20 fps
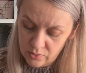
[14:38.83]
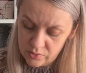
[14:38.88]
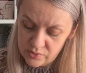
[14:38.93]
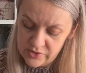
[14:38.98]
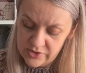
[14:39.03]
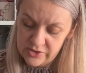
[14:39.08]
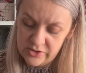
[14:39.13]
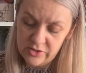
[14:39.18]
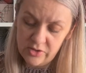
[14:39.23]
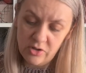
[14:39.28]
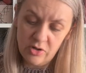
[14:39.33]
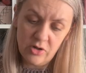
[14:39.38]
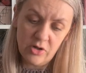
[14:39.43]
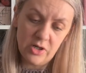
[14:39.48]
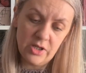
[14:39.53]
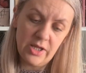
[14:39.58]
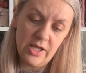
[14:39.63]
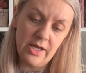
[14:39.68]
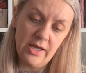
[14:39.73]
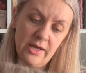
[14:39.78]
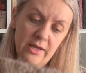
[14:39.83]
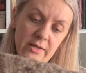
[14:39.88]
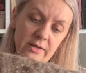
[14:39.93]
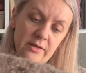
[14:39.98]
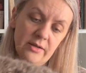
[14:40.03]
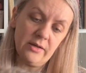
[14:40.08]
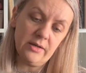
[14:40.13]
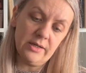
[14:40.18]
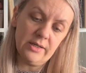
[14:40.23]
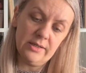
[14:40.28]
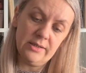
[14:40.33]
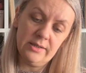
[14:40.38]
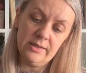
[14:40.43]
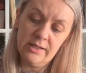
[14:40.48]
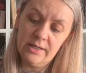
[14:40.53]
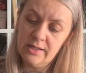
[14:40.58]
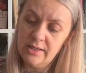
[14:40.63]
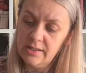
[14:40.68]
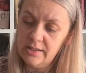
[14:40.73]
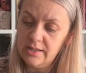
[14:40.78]
start, and I
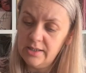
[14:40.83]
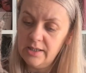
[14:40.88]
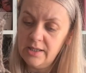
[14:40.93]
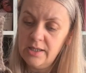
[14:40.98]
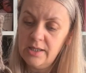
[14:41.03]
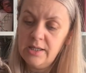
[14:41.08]
did.